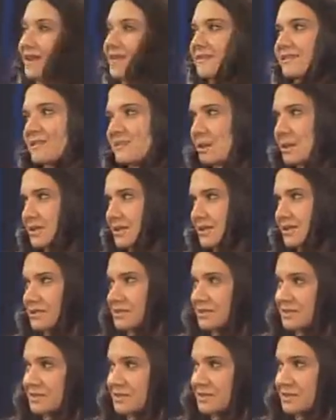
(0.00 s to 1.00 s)
and especially
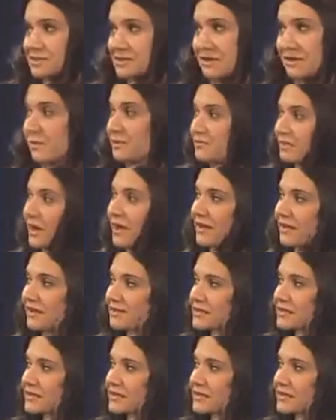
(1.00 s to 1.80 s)
to be doing it with Daniel.